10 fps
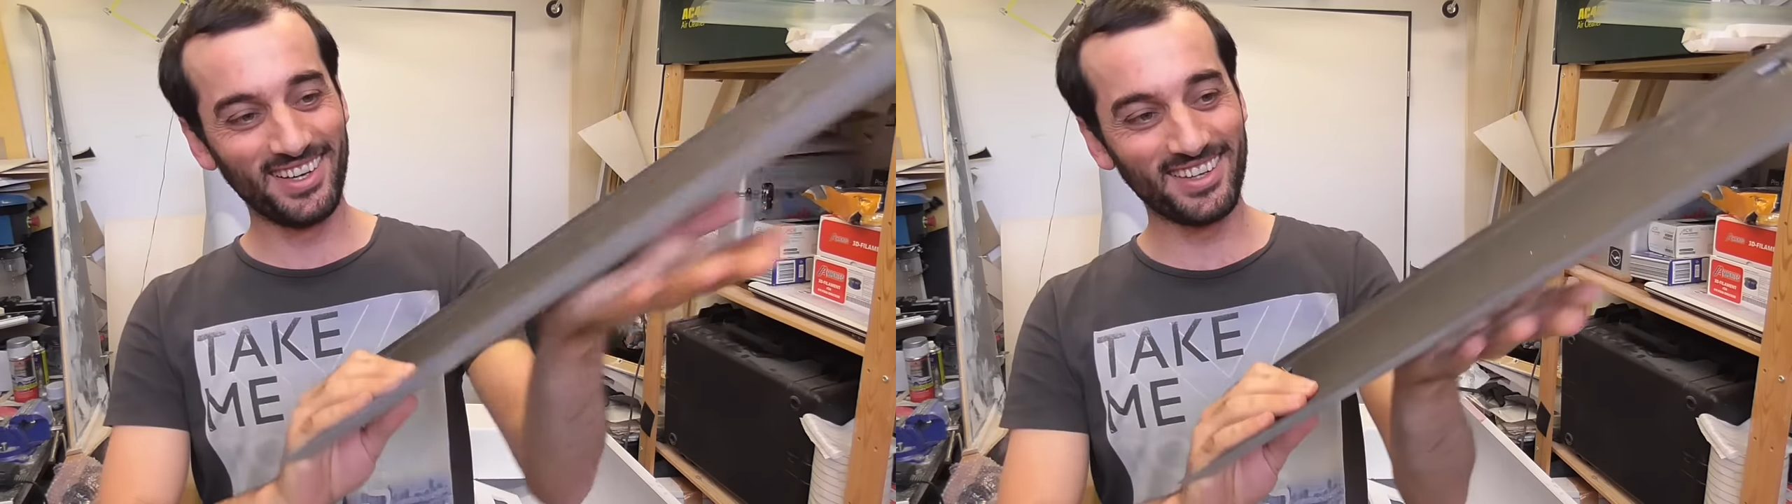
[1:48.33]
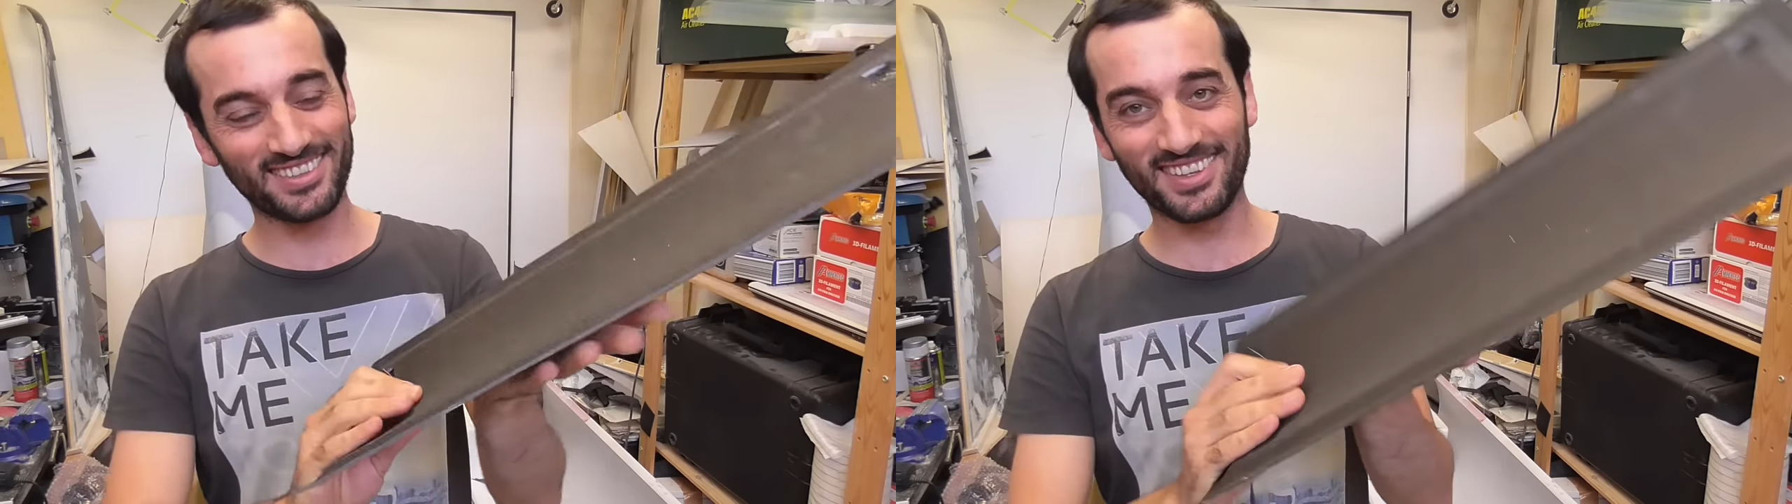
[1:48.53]

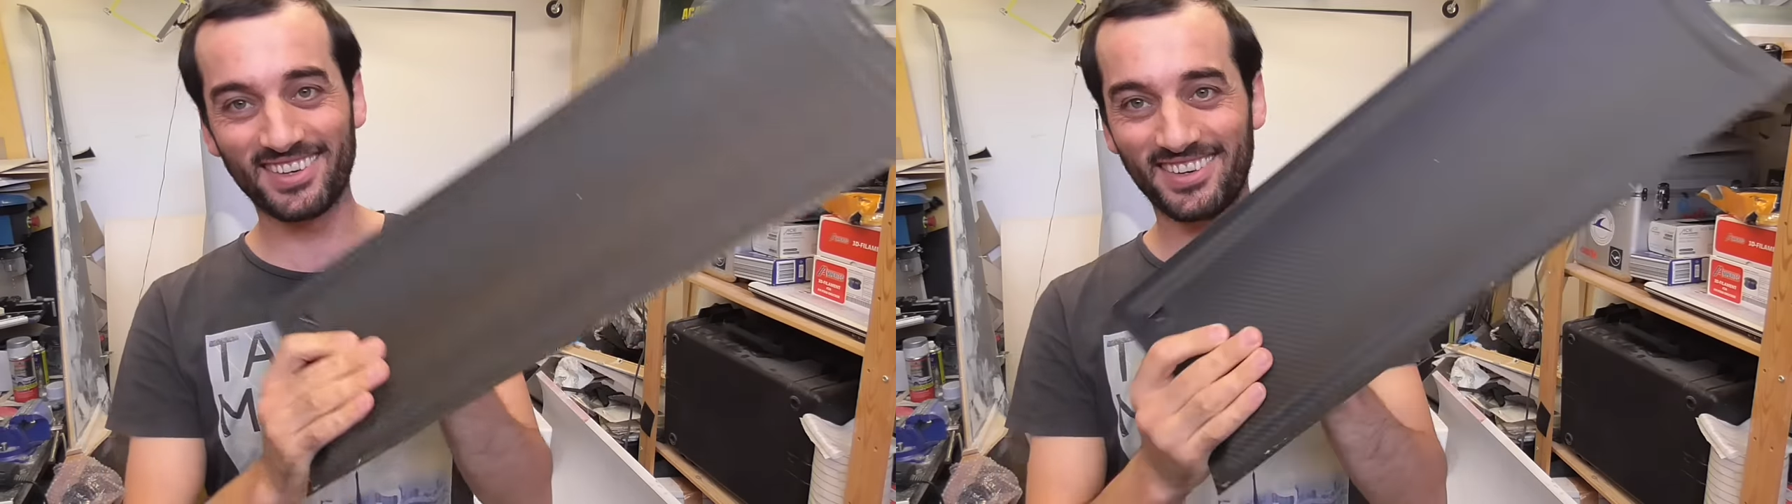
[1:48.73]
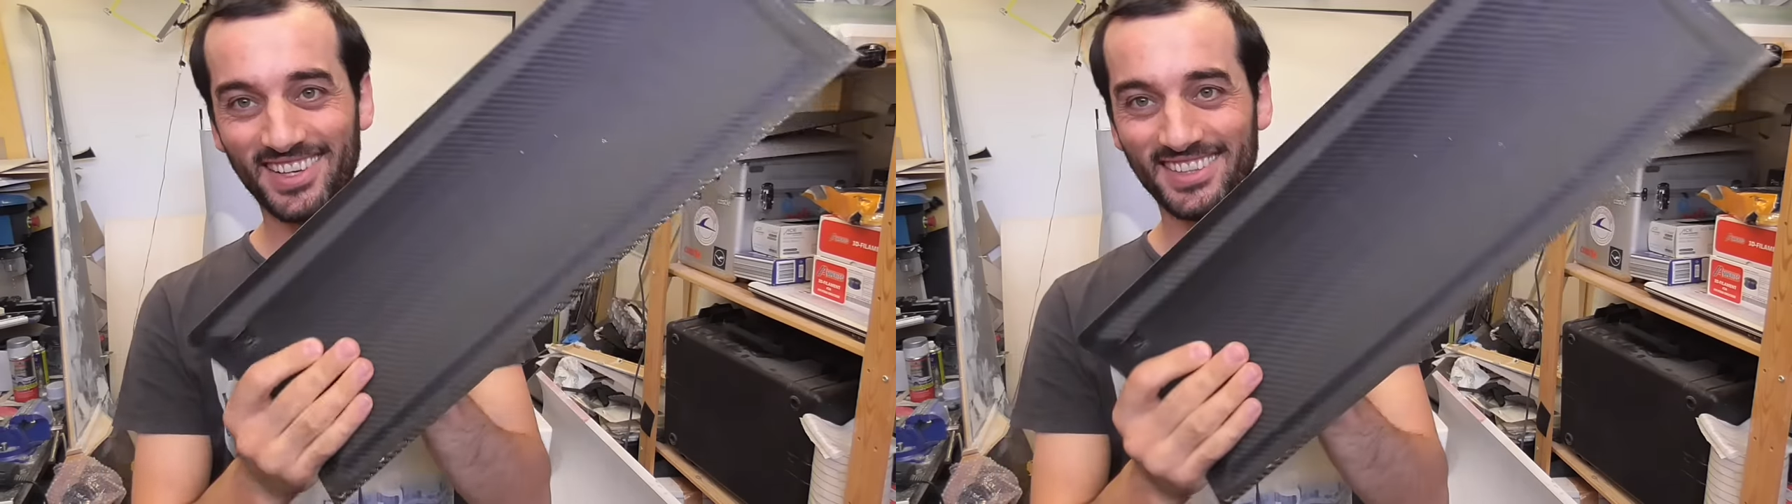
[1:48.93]
It's
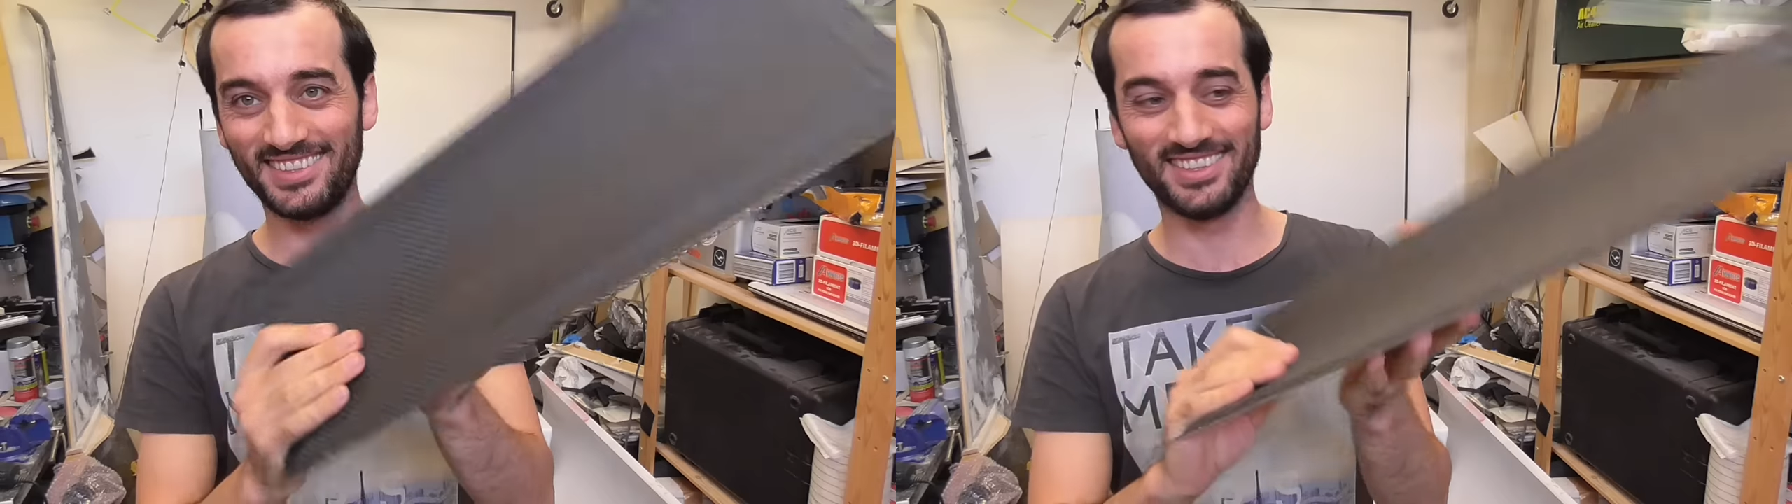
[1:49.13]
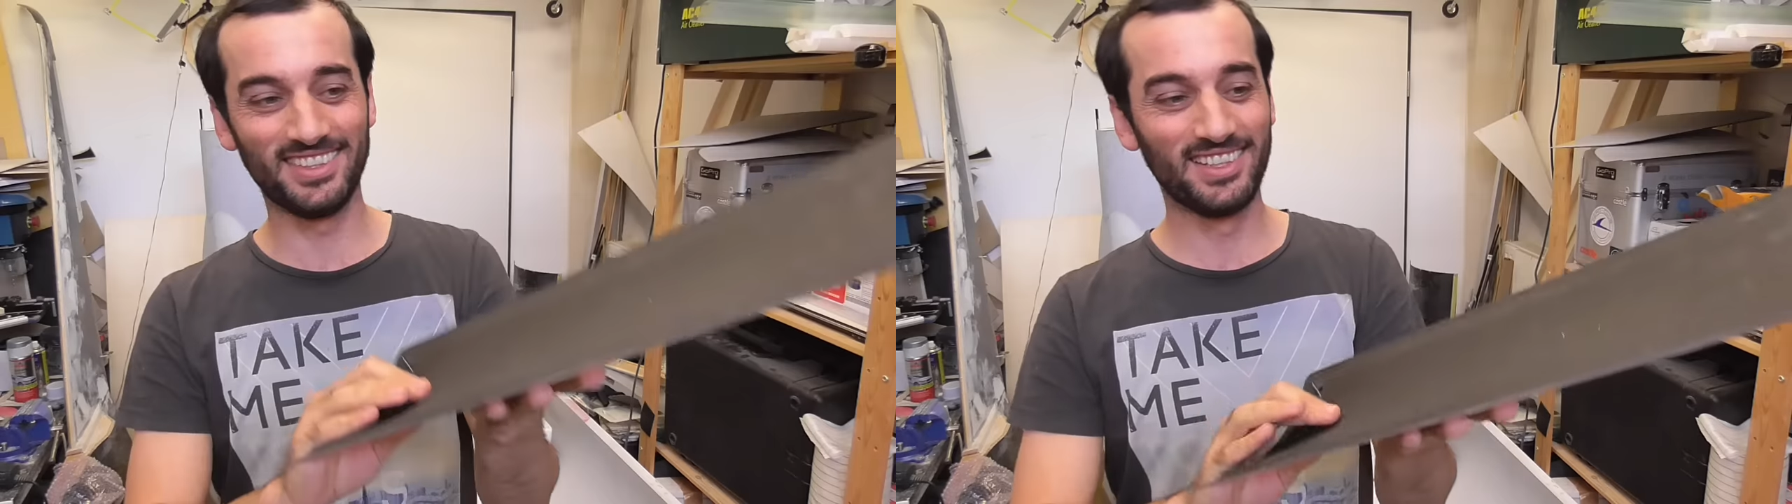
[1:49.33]

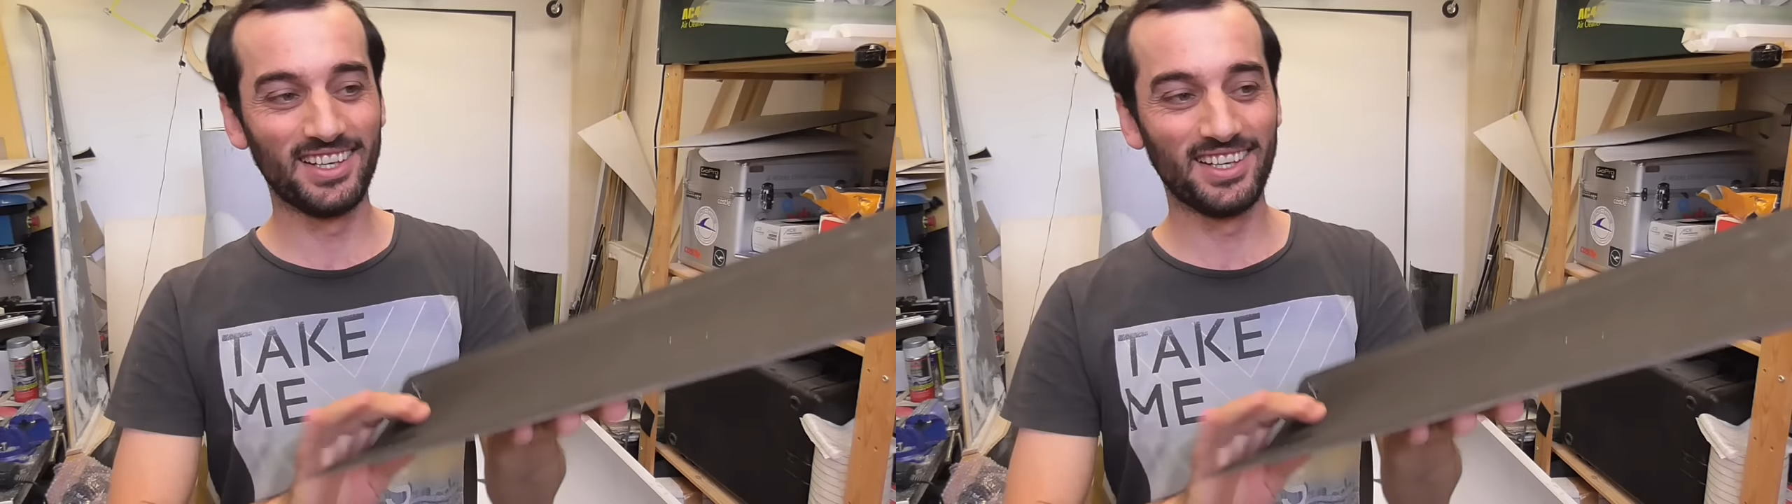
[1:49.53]
crazy